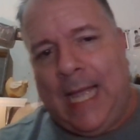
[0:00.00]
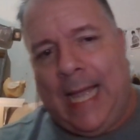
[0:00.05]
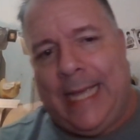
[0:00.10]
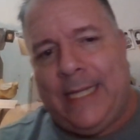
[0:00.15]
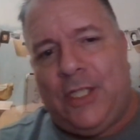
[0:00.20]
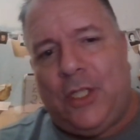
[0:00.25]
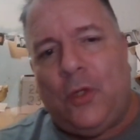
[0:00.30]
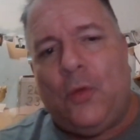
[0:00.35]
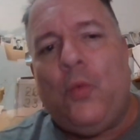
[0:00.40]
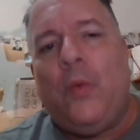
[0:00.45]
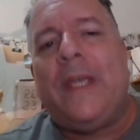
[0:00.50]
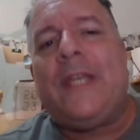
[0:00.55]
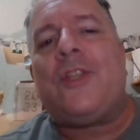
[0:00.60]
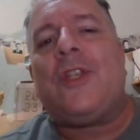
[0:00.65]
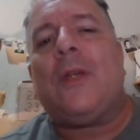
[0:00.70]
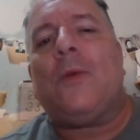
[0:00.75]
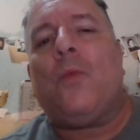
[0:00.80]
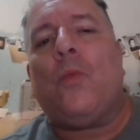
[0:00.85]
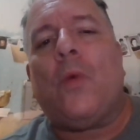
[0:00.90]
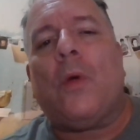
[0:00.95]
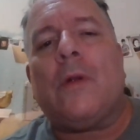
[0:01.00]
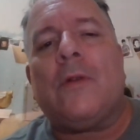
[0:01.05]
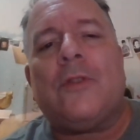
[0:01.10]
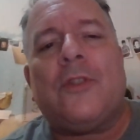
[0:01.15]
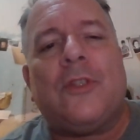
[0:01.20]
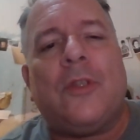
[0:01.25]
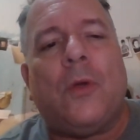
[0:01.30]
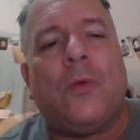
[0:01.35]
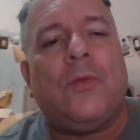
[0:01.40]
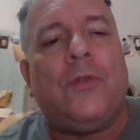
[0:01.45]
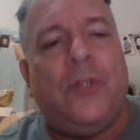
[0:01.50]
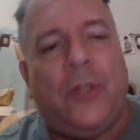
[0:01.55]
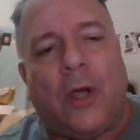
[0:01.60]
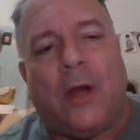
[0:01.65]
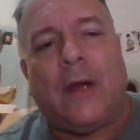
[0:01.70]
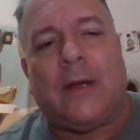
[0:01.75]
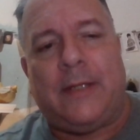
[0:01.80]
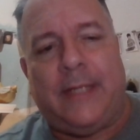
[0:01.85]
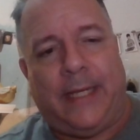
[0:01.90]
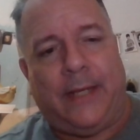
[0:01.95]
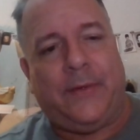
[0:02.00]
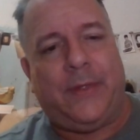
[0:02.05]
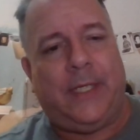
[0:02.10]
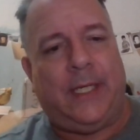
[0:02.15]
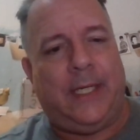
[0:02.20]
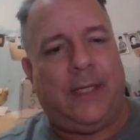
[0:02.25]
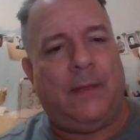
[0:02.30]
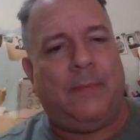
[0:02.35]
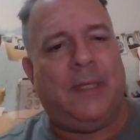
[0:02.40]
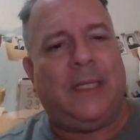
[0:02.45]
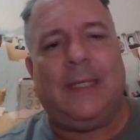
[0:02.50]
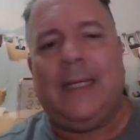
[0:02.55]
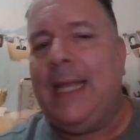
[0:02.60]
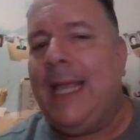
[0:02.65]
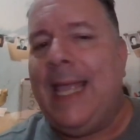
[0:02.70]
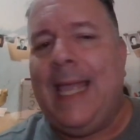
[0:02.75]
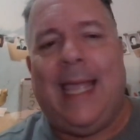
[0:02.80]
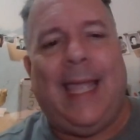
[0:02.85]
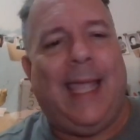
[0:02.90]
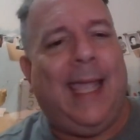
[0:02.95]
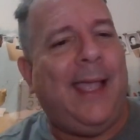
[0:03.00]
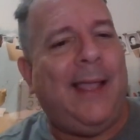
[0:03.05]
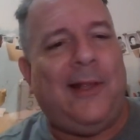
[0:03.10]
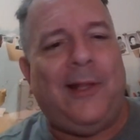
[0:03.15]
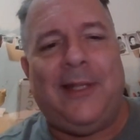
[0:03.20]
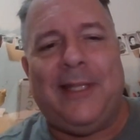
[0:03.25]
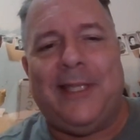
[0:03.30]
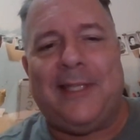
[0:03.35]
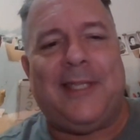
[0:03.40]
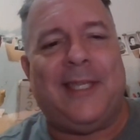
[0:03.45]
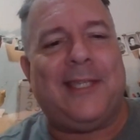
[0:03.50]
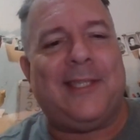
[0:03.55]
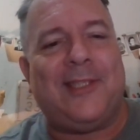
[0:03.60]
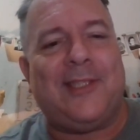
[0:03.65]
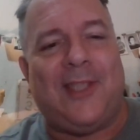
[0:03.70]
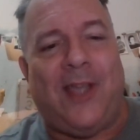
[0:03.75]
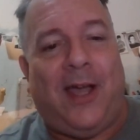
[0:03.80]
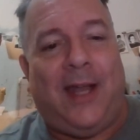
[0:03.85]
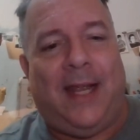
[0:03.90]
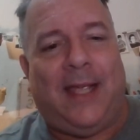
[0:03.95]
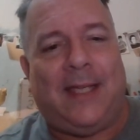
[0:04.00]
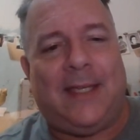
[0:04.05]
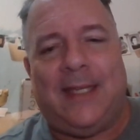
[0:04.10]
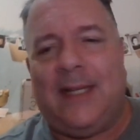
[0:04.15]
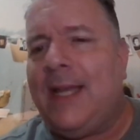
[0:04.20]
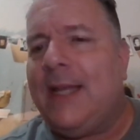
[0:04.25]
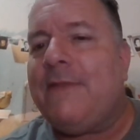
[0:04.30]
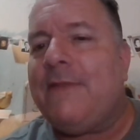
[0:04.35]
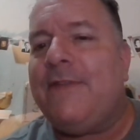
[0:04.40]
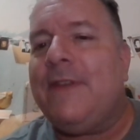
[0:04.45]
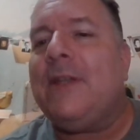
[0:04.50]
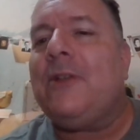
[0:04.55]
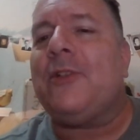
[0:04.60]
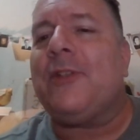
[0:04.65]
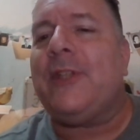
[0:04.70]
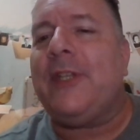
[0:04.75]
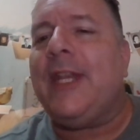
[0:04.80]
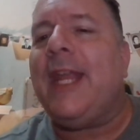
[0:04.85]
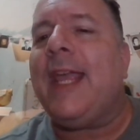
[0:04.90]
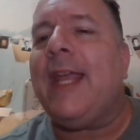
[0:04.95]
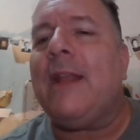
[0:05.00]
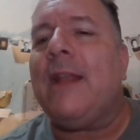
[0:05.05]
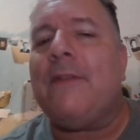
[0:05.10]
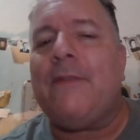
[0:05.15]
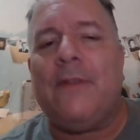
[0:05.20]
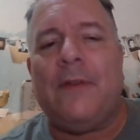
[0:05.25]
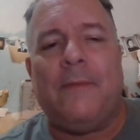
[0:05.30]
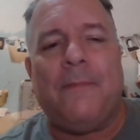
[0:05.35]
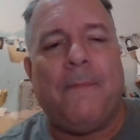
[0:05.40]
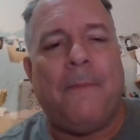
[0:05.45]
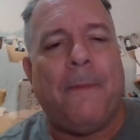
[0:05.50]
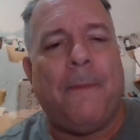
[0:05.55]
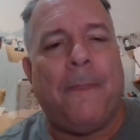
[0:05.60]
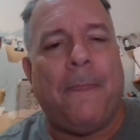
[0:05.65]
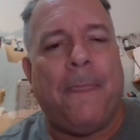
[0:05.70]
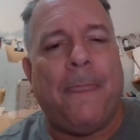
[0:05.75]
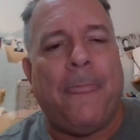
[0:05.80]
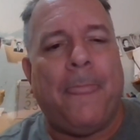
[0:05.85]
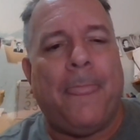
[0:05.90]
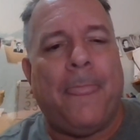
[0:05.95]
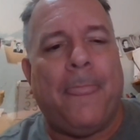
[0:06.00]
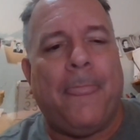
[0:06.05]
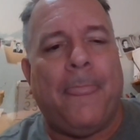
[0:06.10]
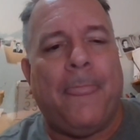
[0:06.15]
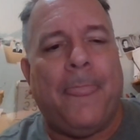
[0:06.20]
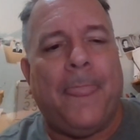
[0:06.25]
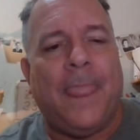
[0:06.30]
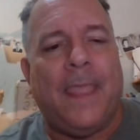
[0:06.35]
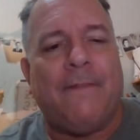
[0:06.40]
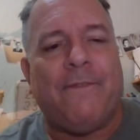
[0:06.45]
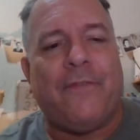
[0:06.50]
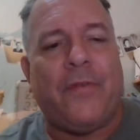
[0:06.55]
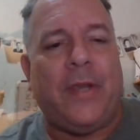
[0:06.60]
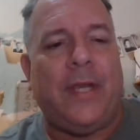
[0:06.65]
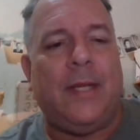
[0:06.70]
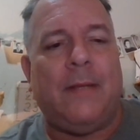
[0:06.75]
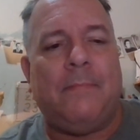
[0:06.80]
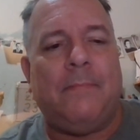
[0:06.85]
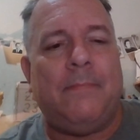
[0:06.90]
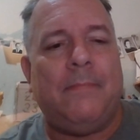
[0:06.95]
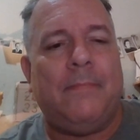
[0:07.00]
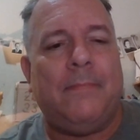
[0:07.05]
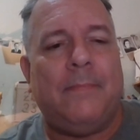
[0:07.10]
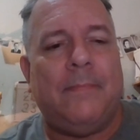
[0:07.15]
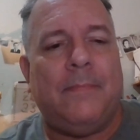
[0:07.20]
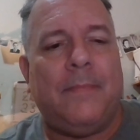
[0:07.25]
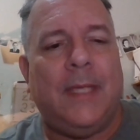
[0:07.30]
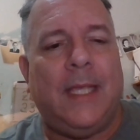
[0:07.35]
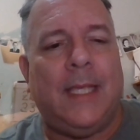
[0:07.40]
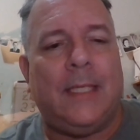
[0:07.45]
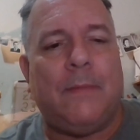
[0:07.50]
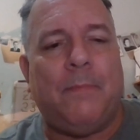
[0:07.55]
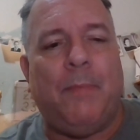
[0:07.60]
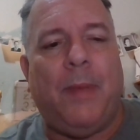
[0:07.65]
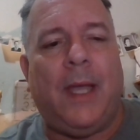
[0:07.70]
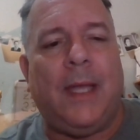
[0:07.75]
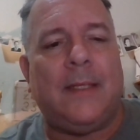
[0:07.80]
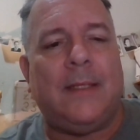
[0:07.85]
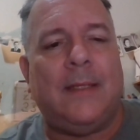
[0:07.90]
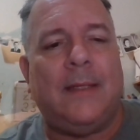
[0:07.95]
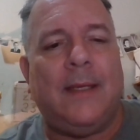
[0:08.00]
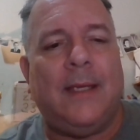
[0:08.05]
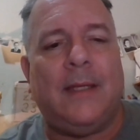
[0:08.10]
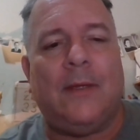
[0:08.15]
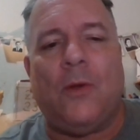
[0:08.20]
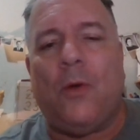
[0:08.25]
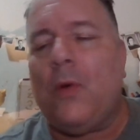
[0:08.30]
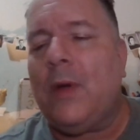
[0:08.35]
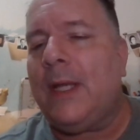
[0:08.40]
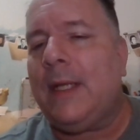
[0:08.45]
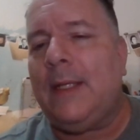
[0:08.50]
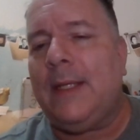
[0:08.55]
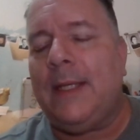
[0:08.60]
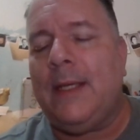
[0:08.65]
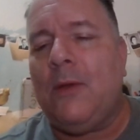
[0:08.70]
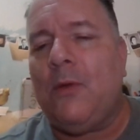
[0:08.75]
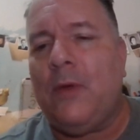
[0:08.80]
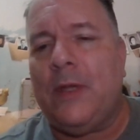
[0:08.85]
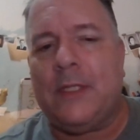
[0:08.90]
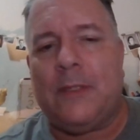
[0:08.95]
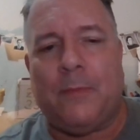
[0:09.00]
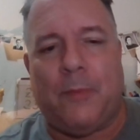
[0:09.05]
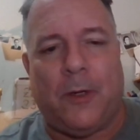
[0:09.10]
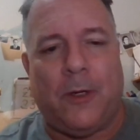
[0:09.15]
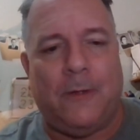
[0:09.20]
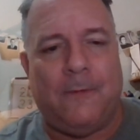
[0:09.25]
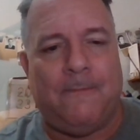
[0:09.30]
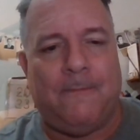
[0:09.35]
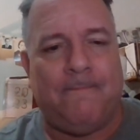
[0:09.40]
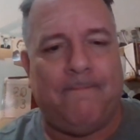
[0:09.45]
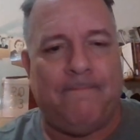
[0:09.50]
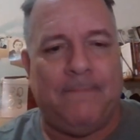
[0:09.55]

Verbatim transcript: I do wish it weren't so dark down here, but hell is exotic and I feel native. Freedom is but an oily whisper.